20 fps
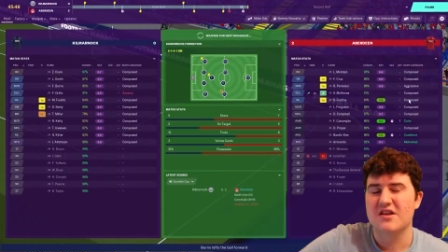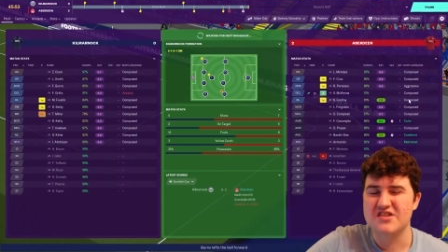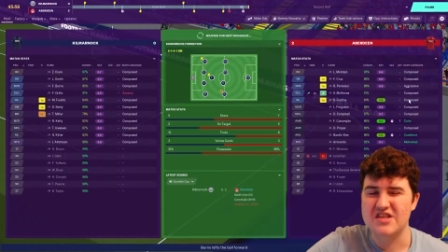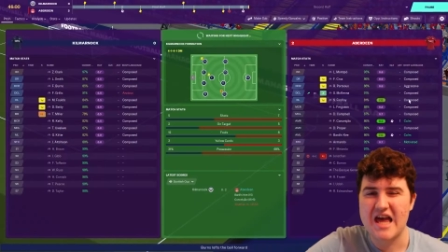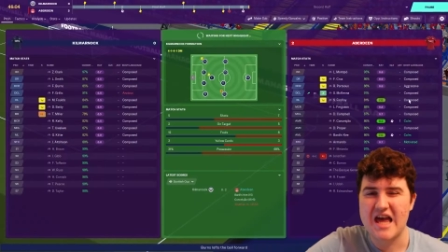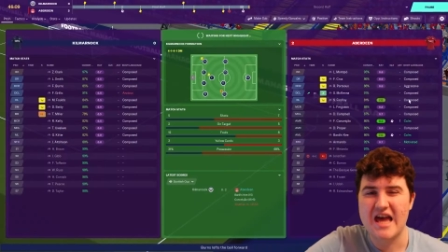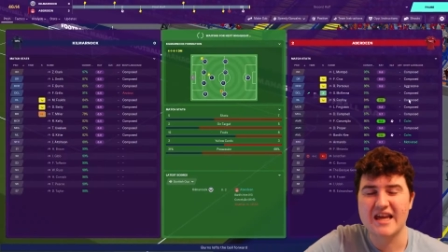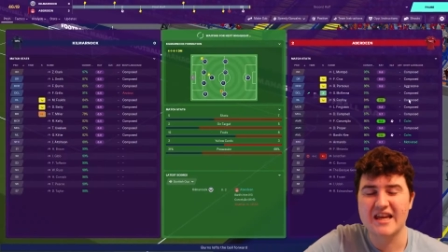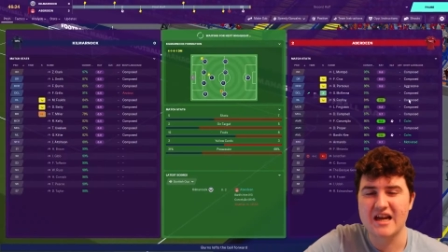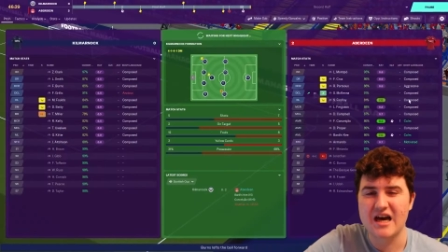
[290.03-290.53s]
The
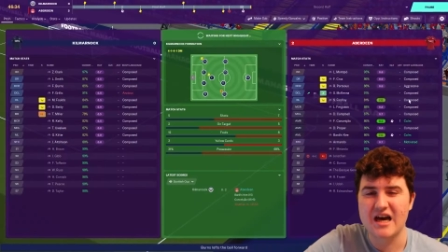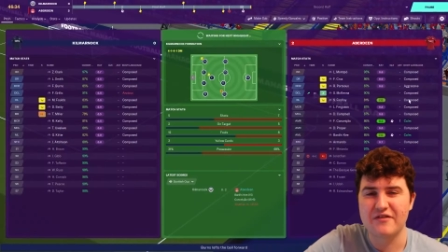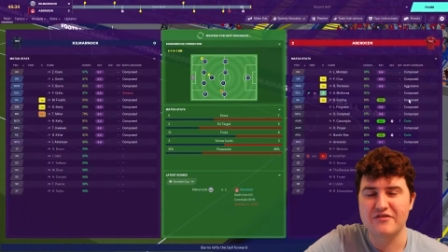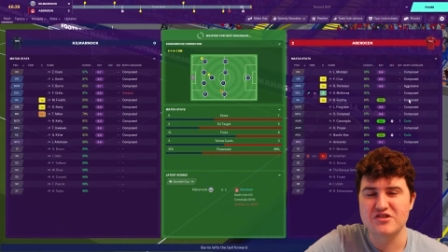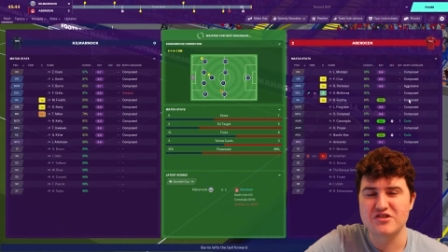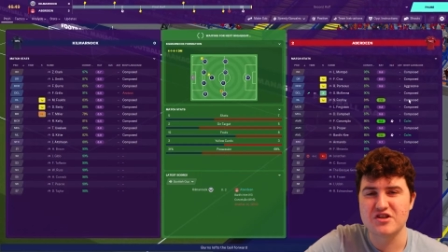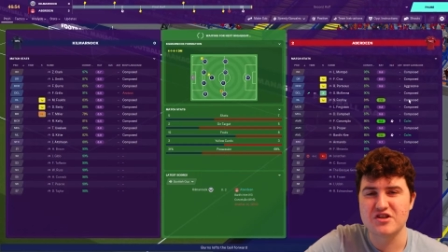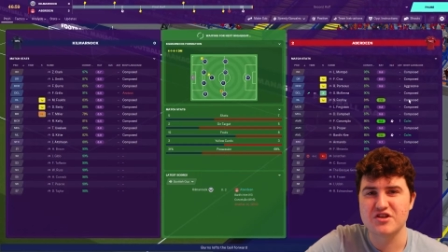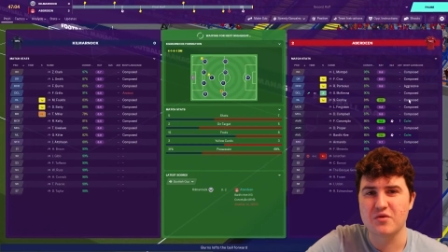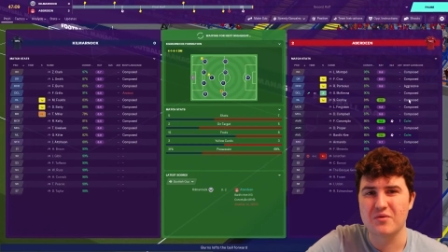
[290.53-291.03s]
second half is
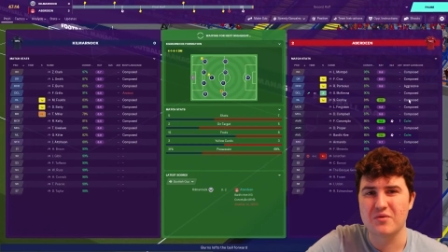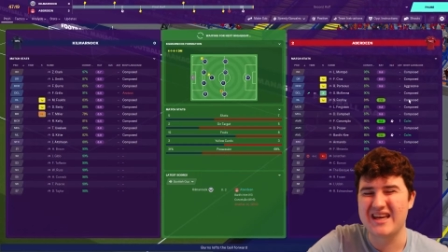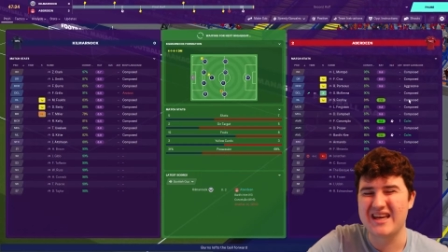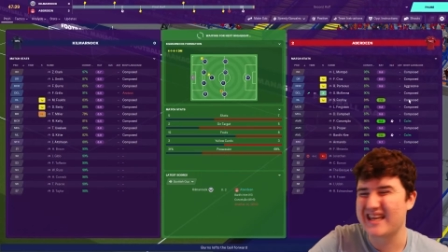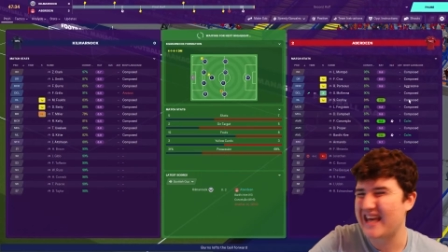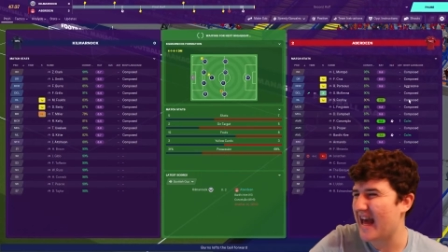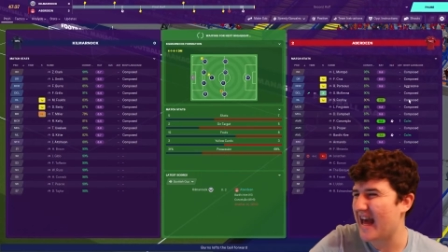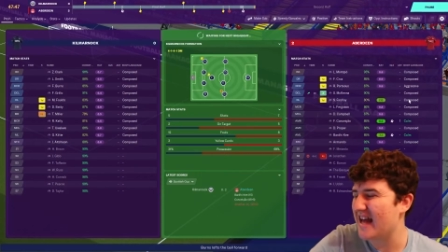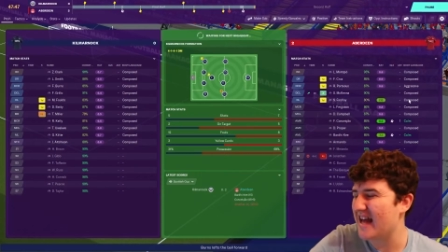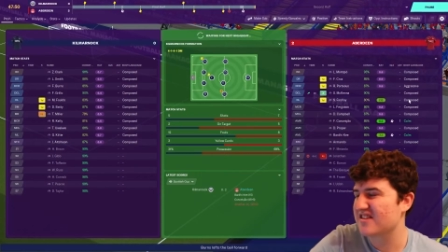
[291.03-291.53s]
underway.
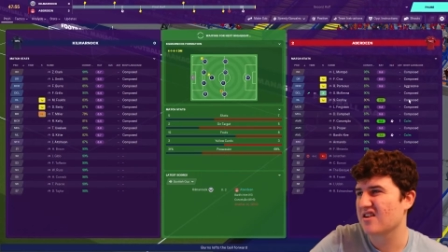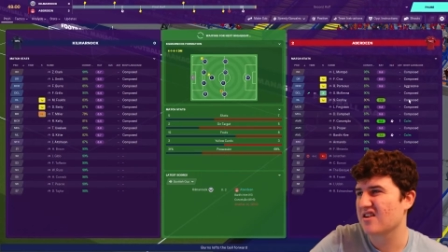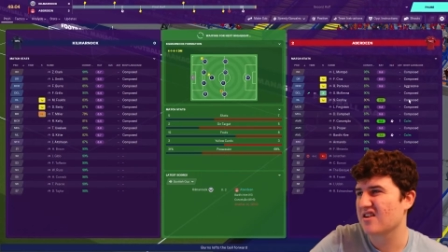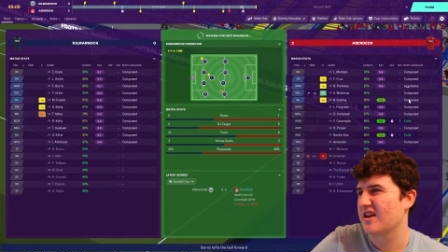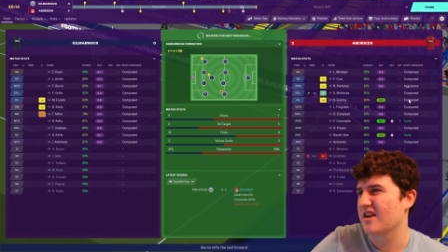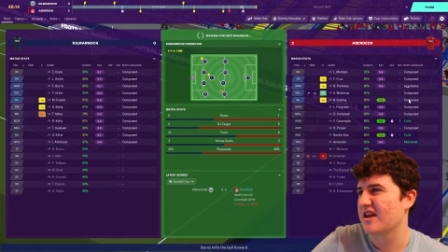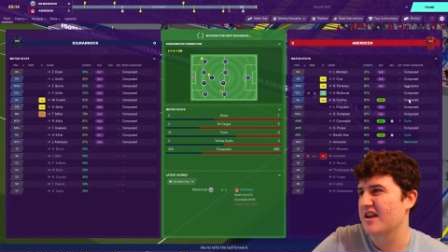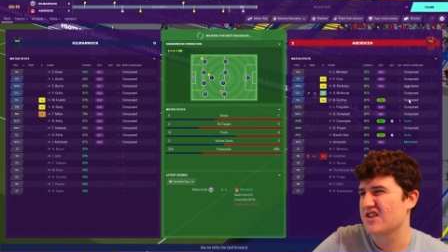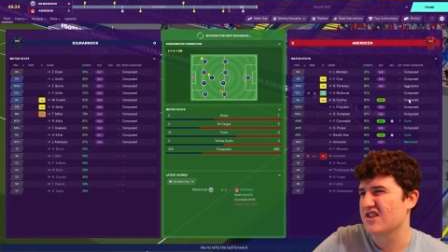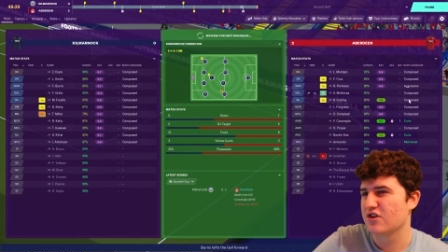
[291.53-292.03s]
Get stuck
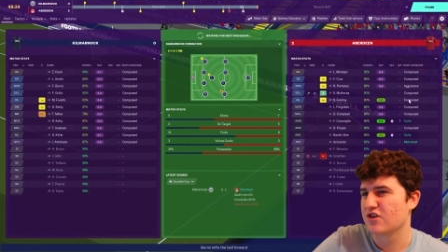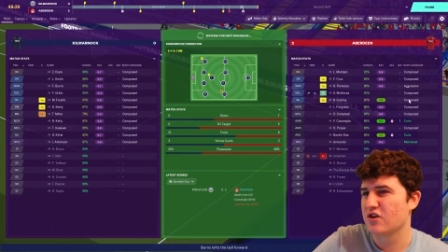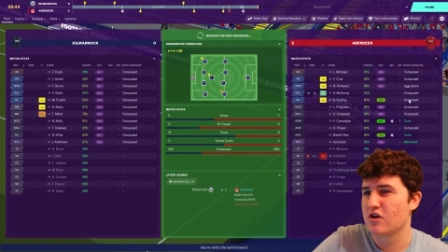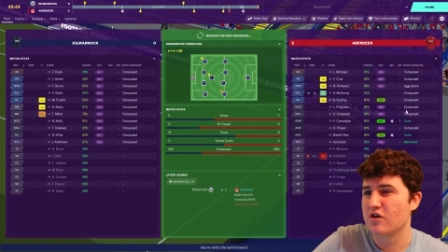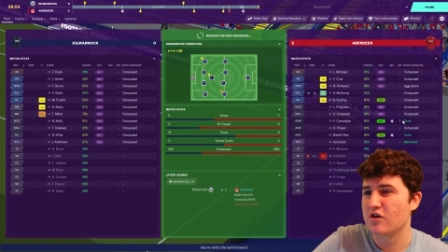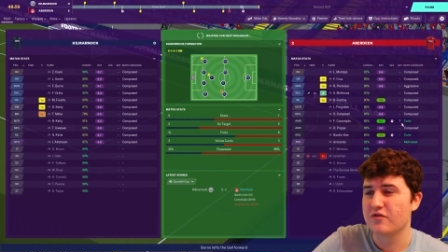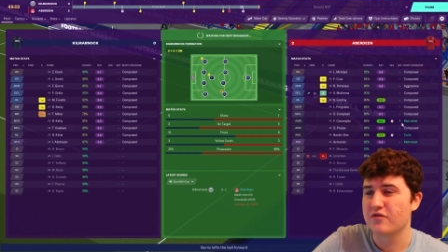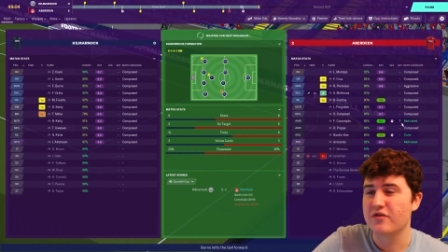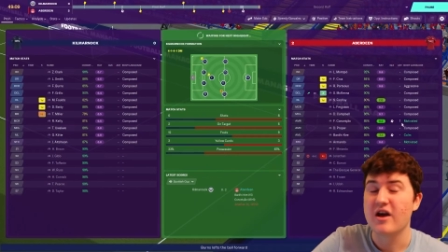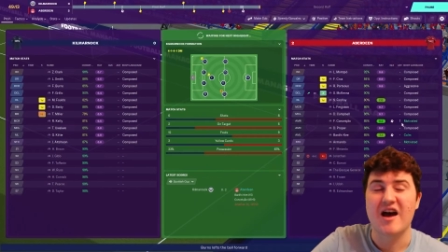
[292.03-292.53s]
in is
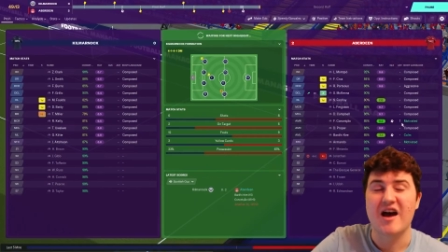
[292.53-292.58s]
off.